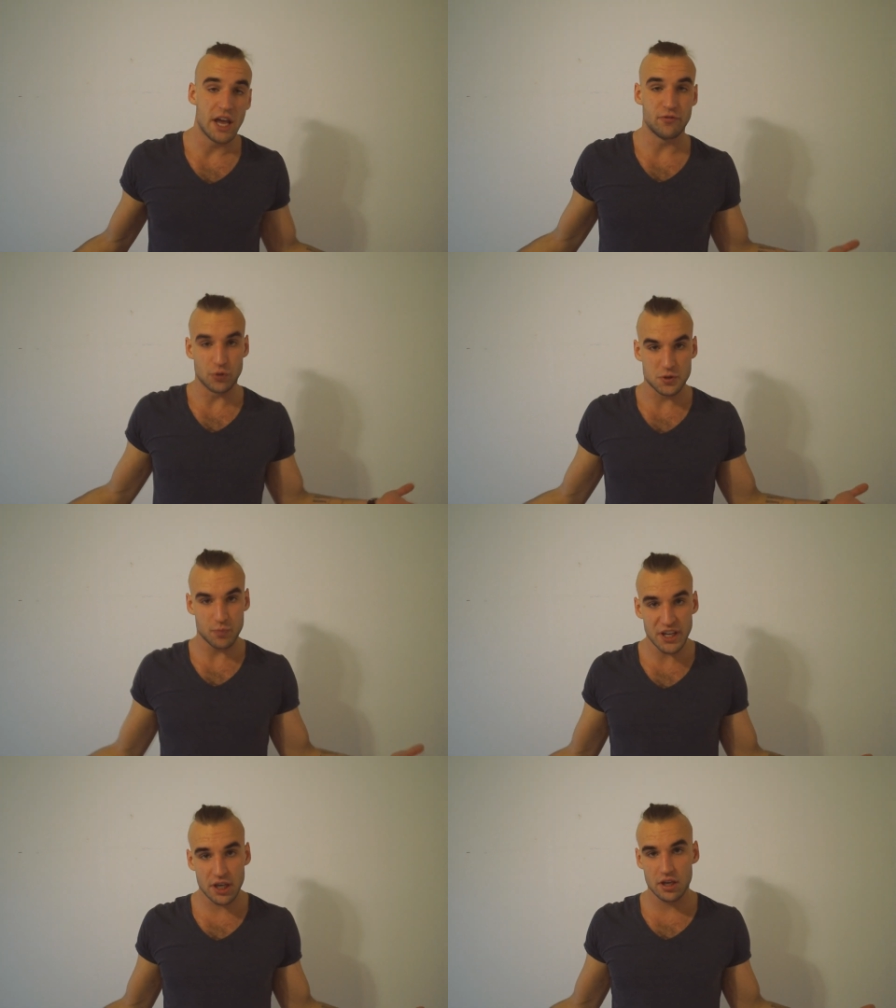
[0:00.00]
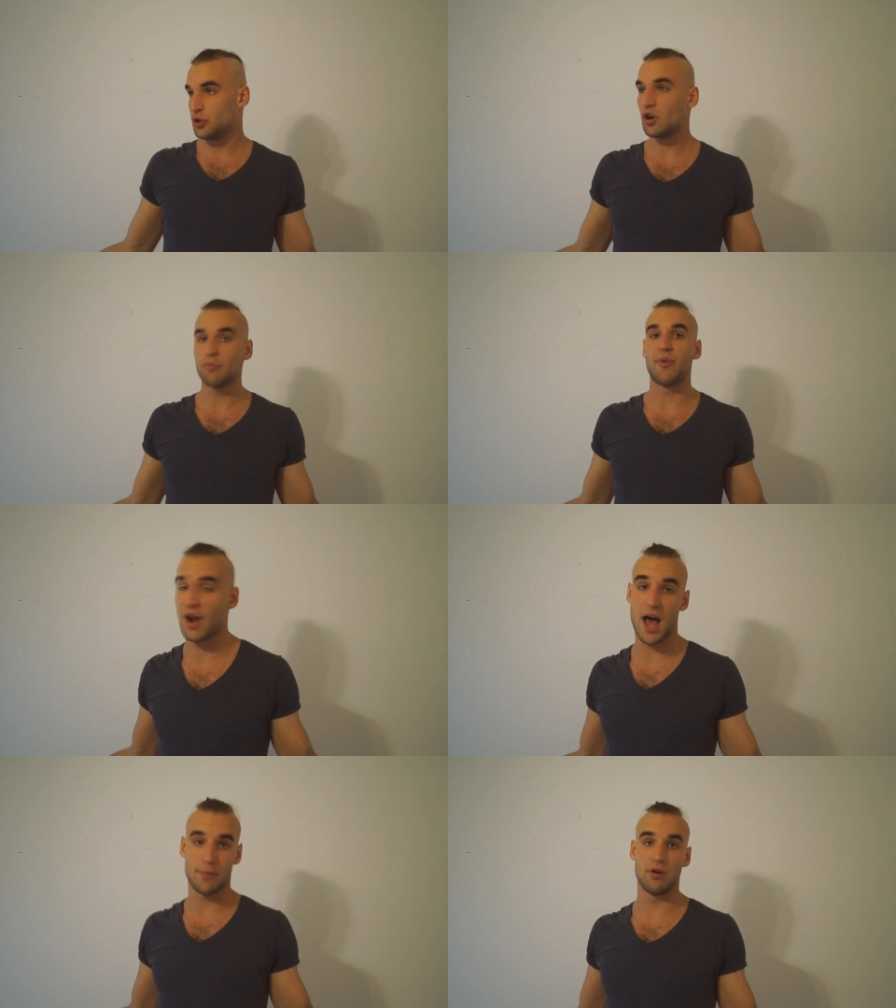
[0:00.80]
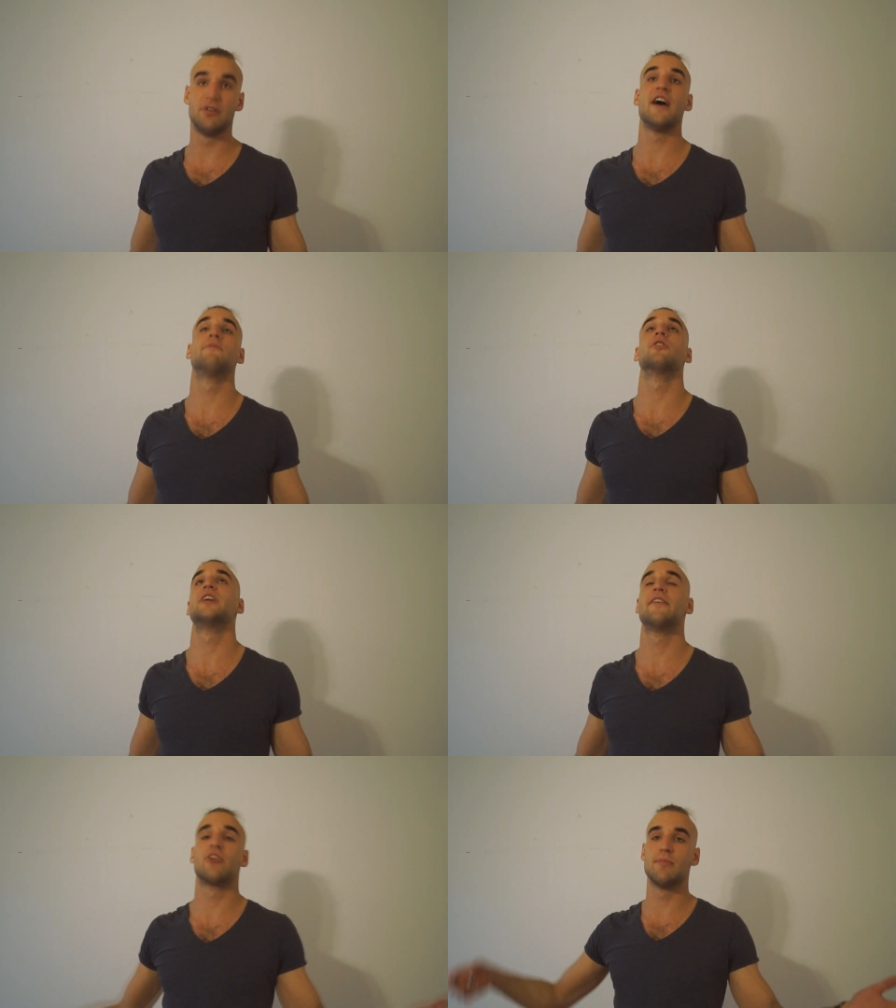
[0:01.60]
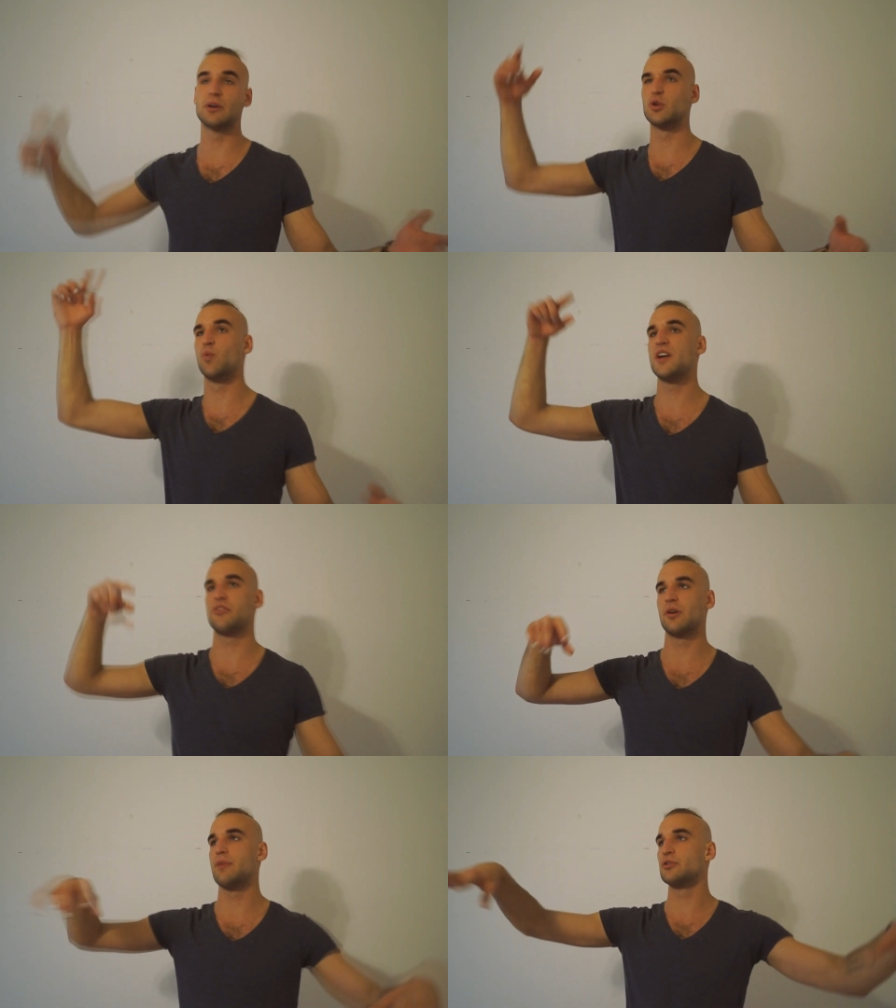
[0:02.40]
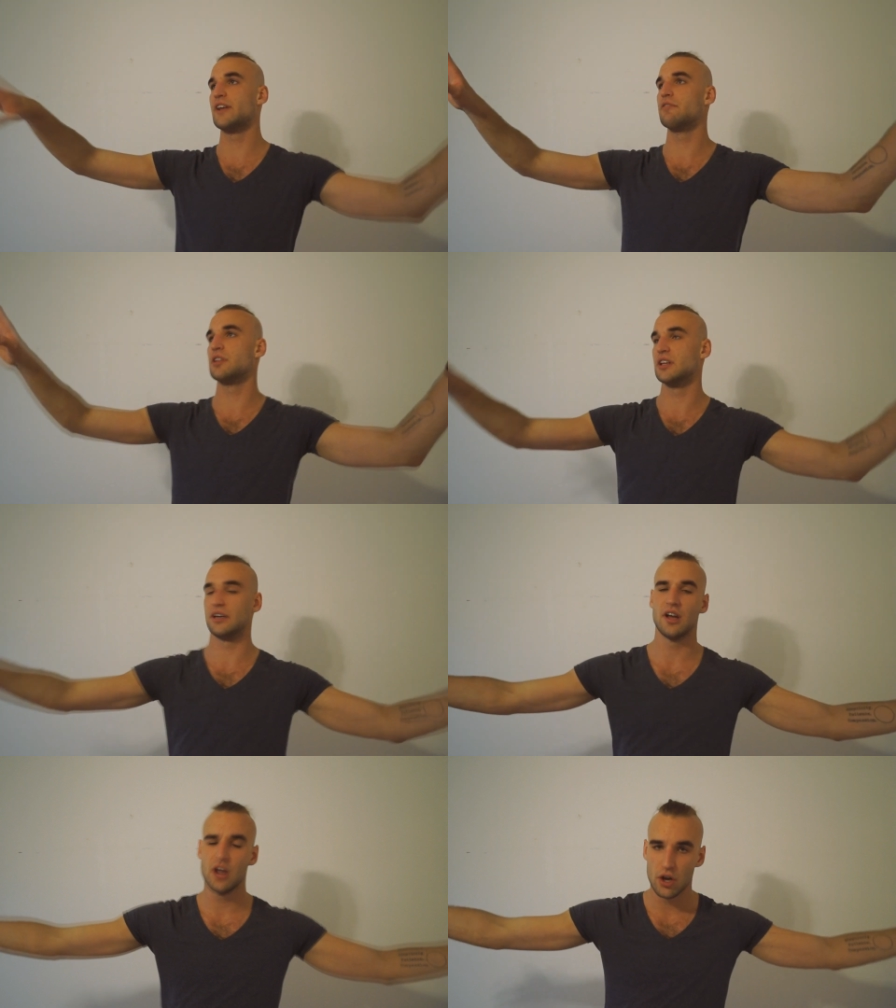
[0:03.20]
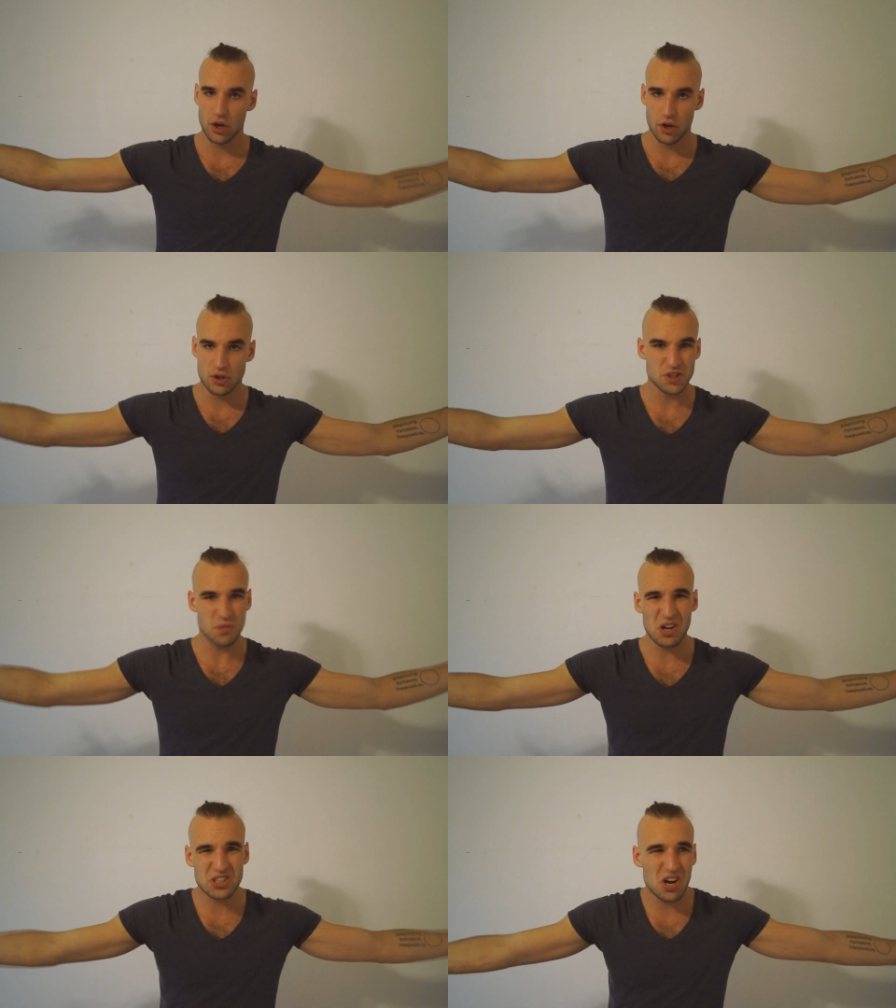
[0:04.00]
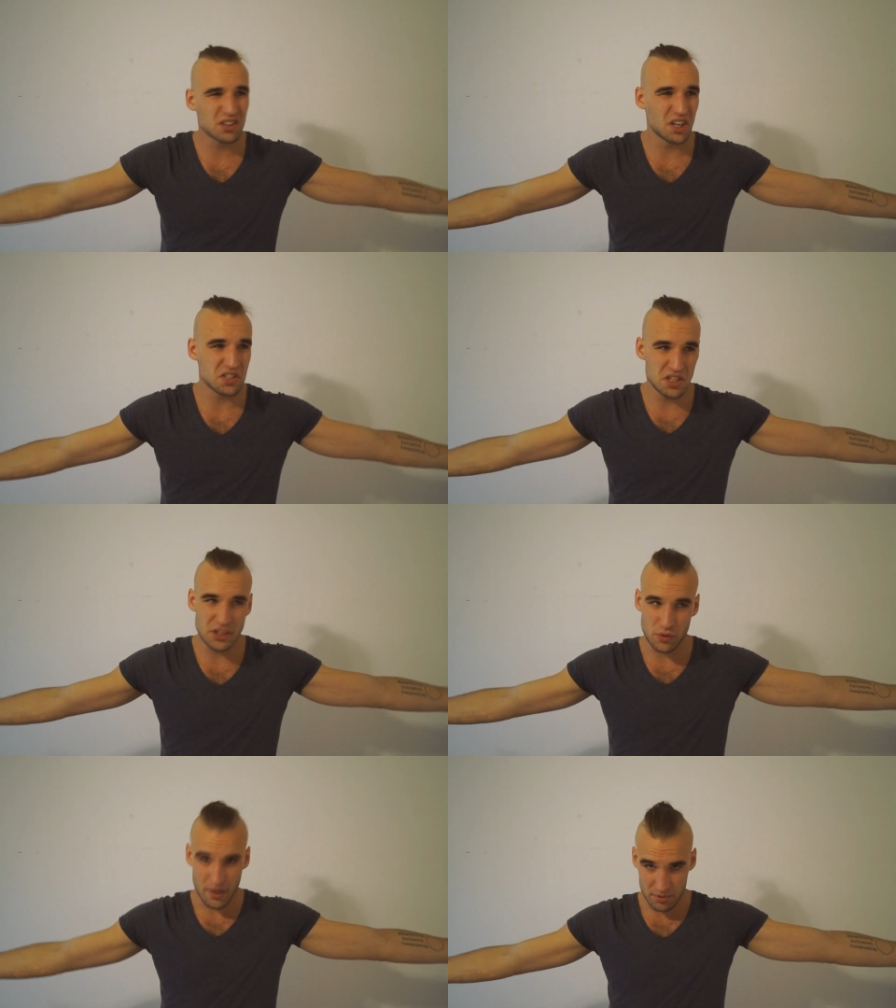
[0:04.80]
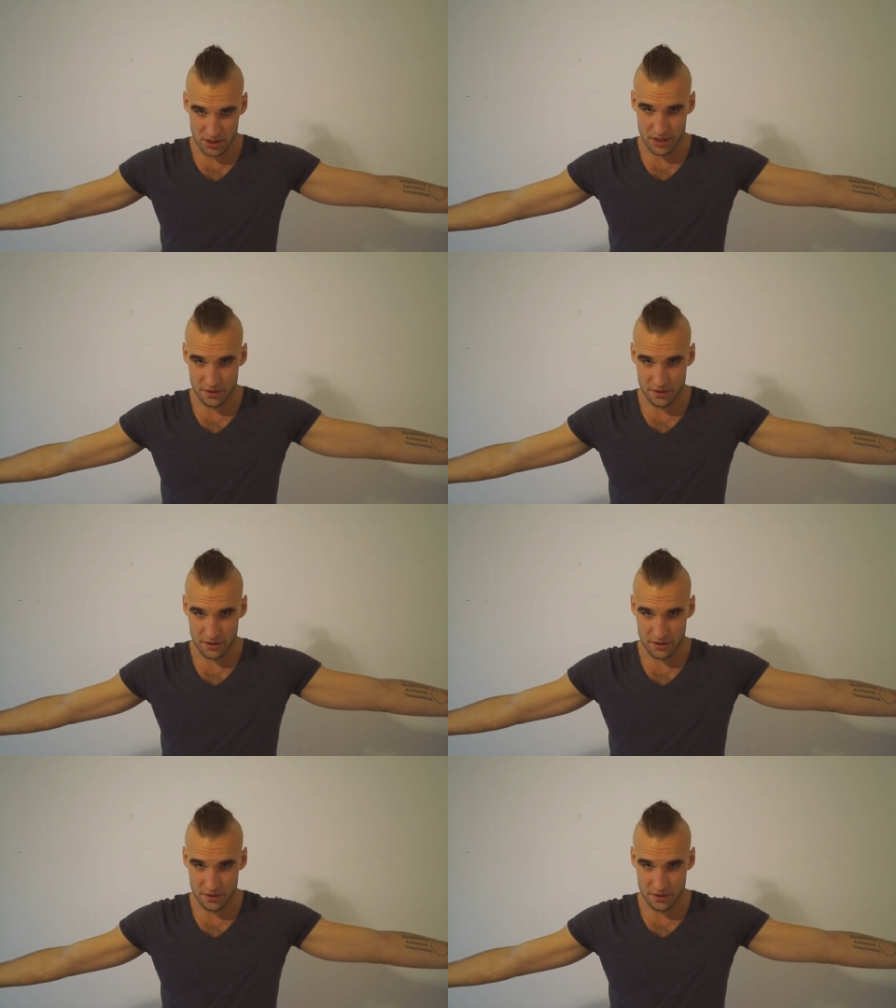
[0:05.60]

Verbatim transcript: If you speak, you don't blab on ever and ever about the weather, about everything. Small talk doesn't need to happen